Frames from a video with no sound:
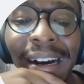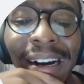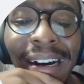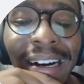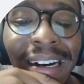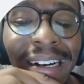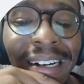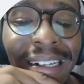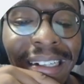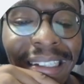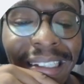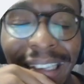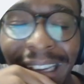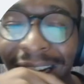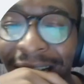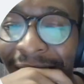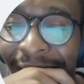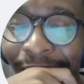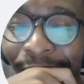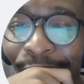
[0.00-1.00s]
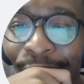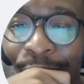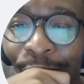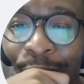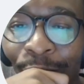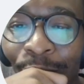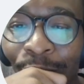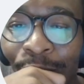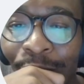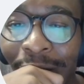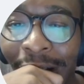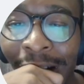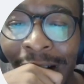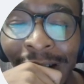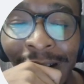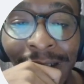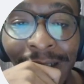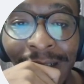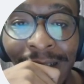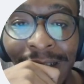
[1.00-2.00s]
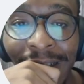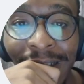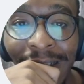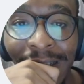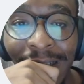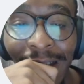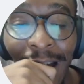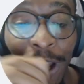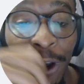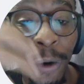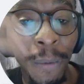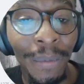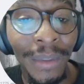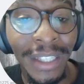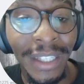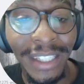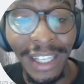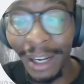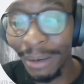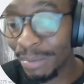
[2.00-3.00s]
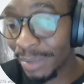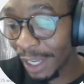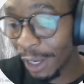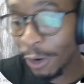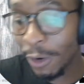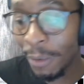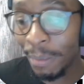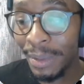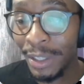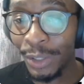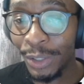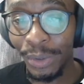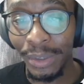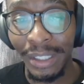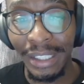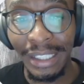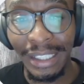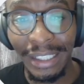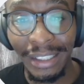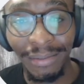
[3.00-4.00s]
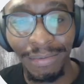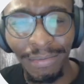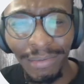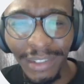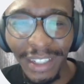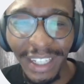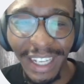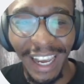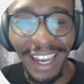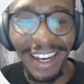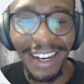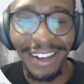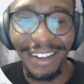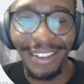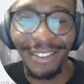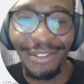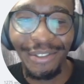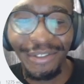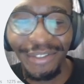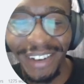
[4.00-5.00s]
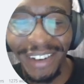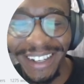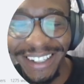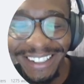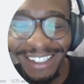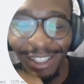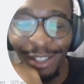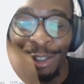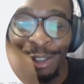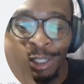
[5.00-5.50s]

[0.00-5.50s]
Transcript: Yeah, so I hope this helps. I hope this was kind of fun.